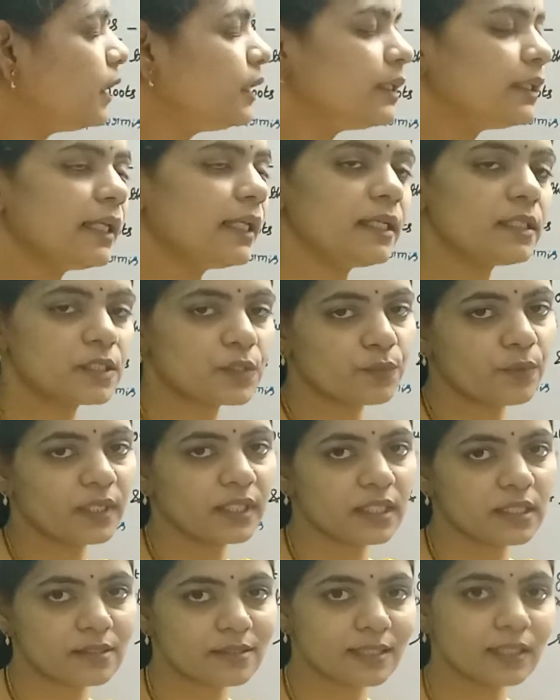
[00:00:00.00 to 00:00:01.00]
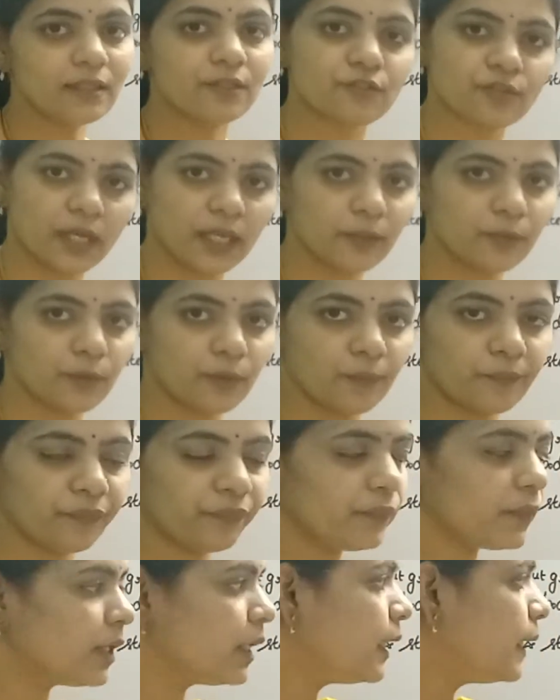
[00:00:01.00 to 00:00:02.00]
The next one is the
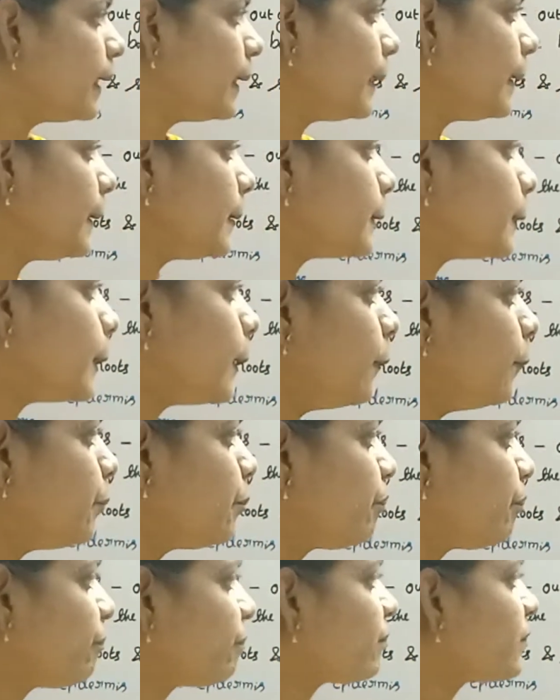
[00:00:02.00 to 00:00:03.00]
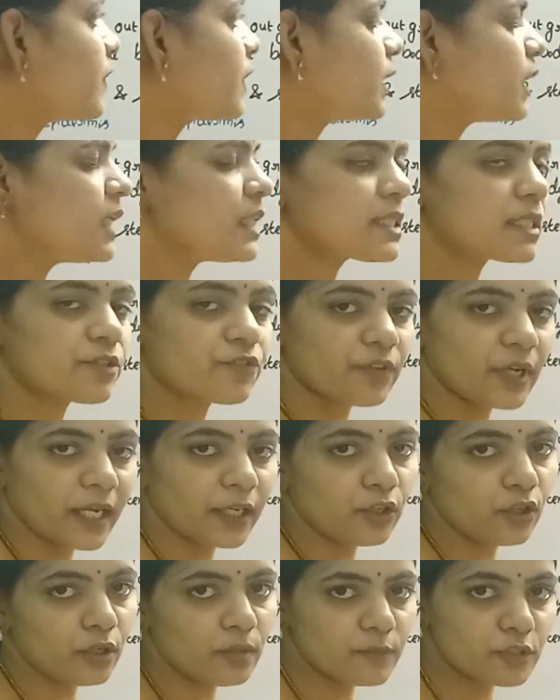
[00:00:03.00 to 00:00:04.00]
trichome. Here, these
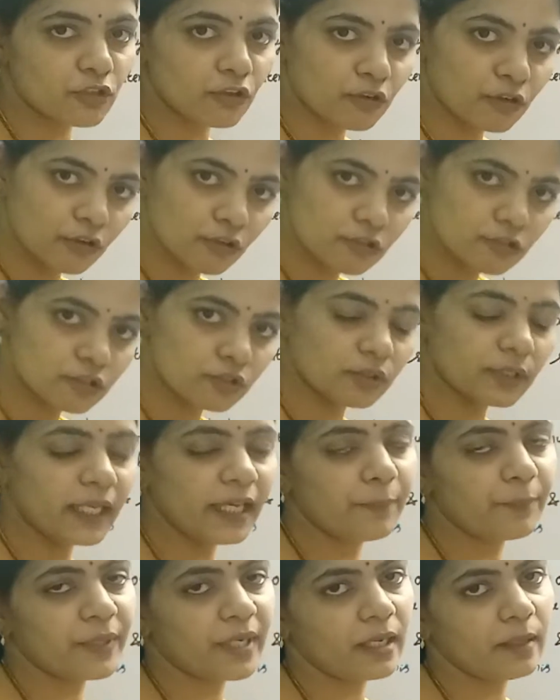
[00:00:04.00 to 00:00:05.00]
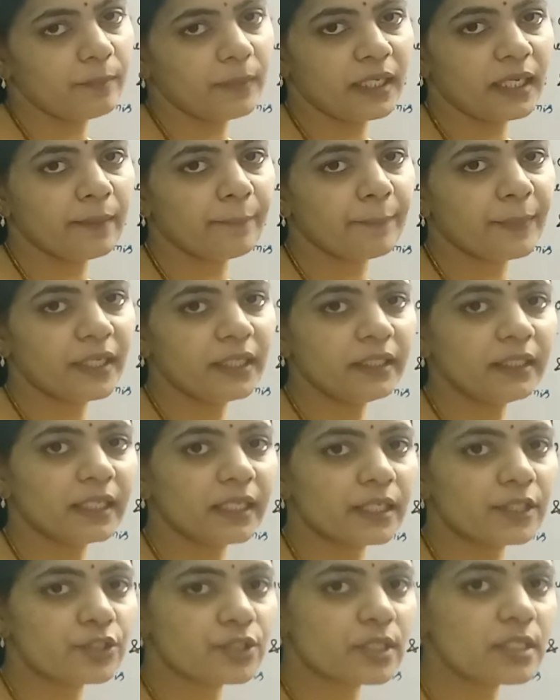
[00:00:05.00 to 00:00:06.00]
trichomes are also the epidermal
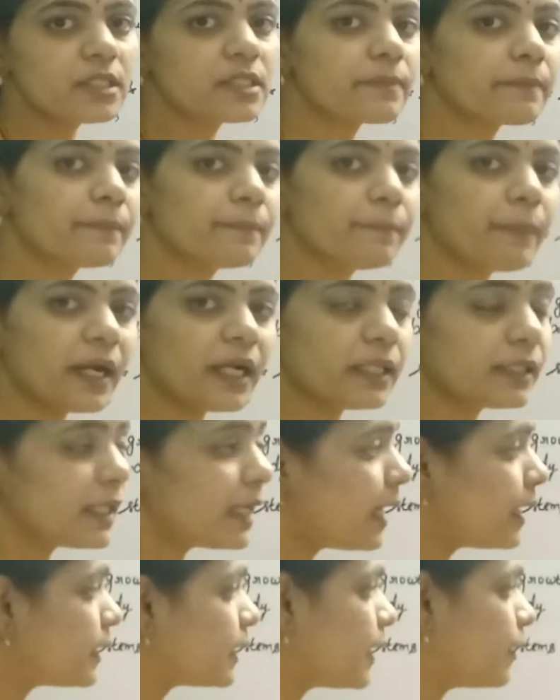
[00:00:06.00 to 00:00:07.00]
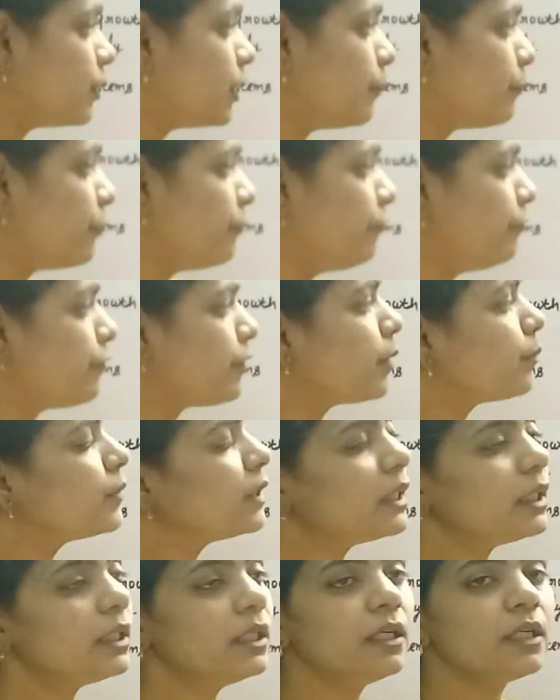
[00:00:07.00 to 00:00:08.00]
appendages, but they are developing from
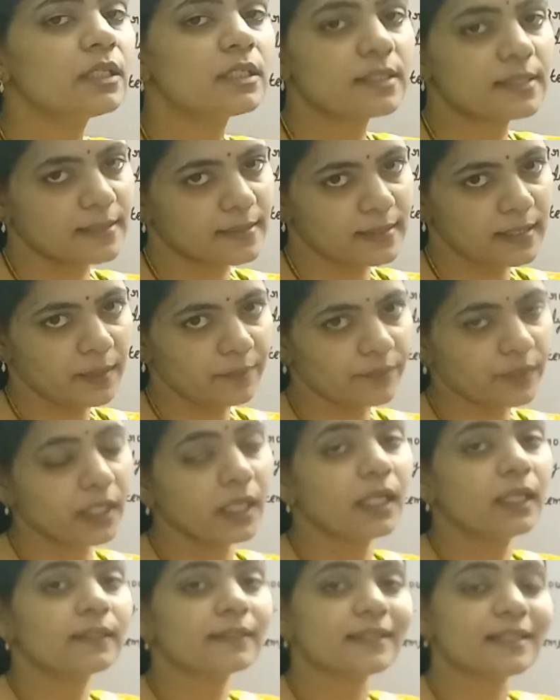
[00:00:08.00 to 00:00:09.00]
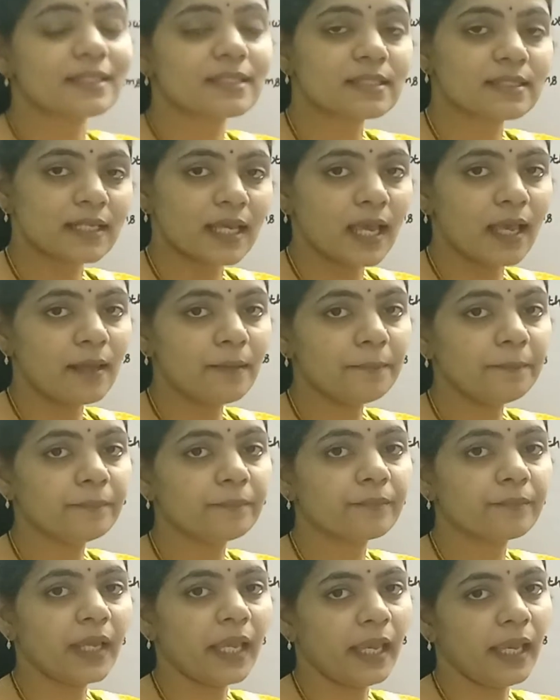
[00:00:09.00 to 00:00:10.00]
the stem. The
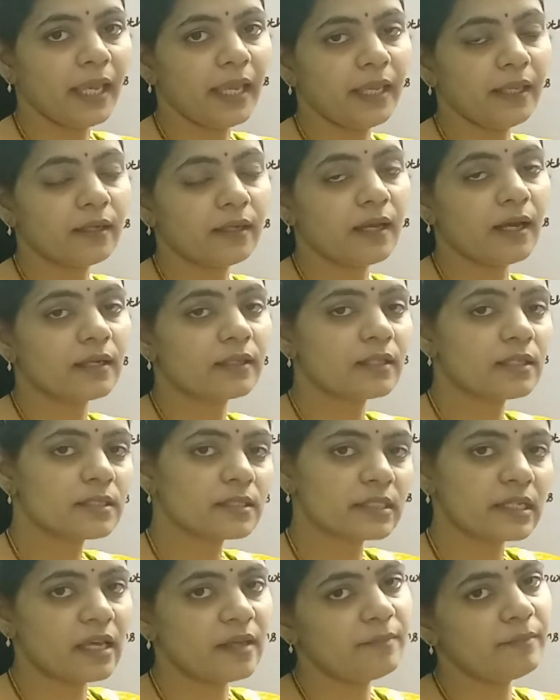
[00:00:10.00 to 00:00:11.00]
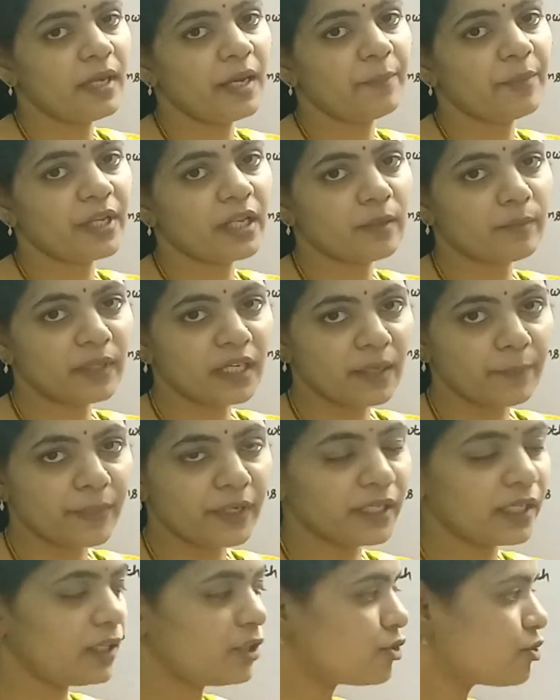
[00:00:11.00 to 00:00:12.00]
stem hair or the stem epidermal
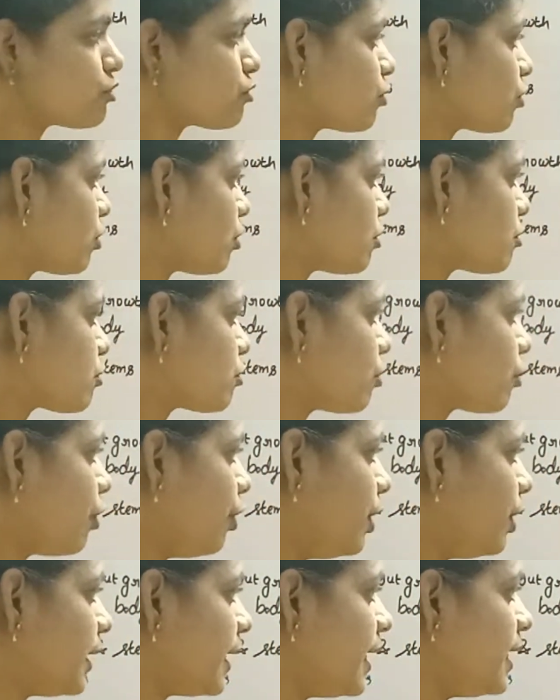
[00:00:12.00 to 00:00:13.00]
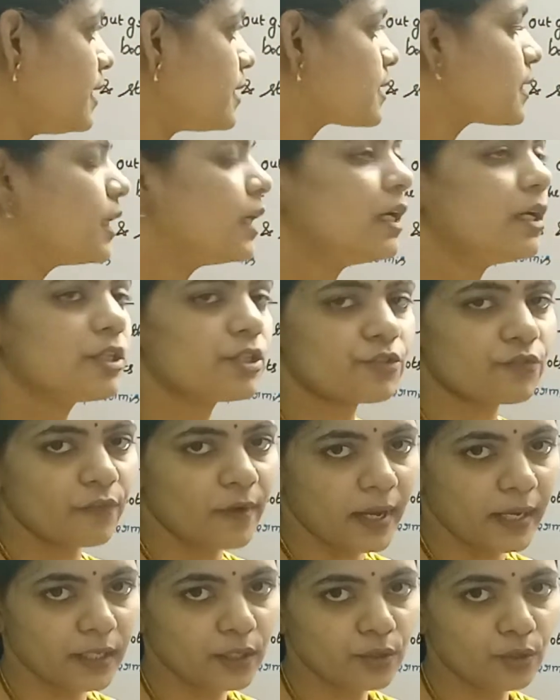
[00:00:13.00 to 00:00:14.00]
appendages are also called as
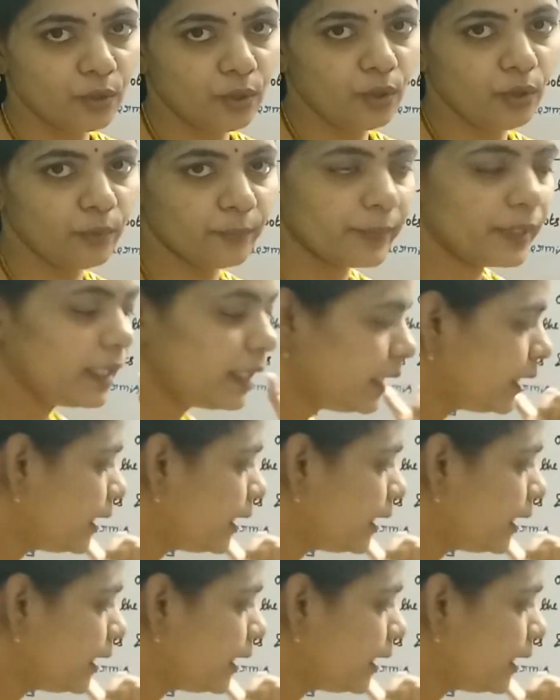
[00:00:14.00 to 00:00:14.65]
trichome.